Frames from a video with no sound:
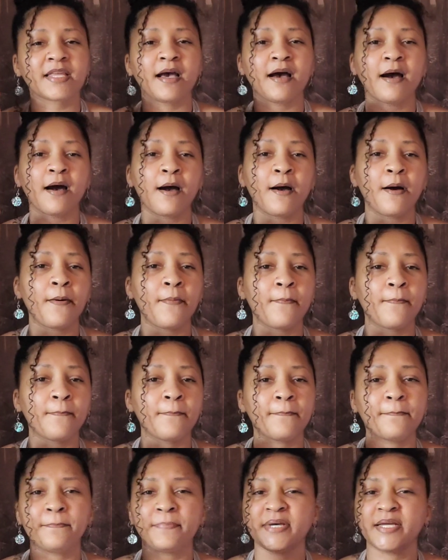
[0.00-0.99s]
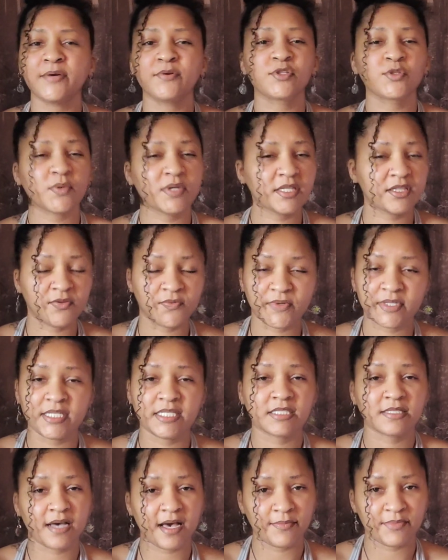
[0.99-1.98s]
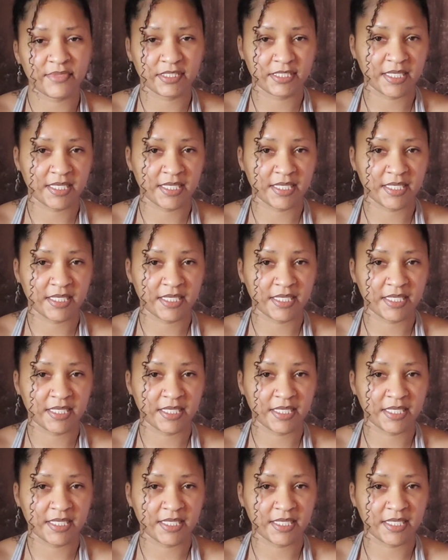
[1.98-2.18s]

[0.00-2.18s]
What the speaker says: But it was one of the funniest comments